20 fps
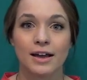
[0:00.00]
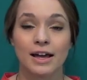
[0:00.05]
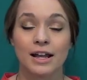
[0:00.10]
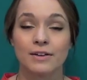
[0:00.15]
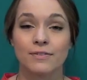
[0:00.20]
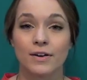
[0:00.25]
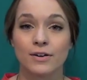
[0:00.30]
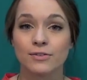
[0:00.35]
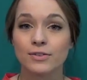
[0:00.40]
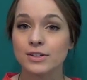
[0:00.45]

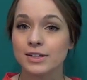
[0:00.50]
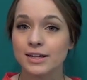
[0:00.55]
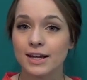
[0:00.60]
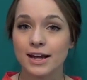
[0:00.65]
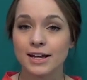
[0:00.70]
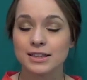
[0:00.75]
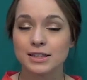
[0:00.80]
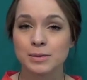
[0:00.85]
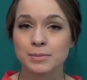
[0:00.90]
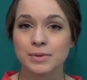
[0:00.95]
And if I really
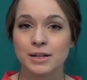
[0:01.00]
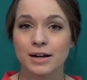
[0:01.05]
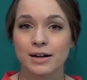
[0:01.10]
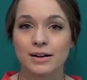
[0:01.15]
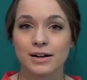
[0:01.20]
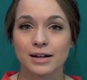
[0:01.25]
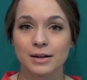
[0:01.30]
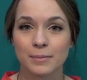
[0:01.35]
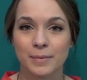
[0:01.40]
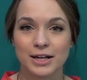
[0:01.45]
hate them, then
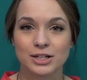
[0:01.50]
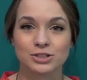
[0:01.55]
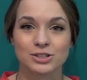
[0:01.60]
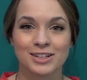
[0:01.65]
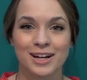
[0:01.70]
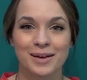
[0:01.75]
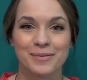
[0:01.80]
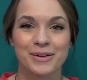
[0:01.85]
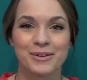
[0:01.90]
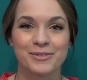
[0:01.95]
I'm going to make sure
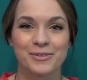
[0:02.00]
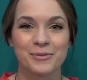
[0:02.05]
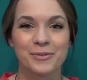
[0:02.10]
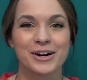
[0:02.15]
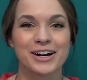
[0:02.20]
that I'm even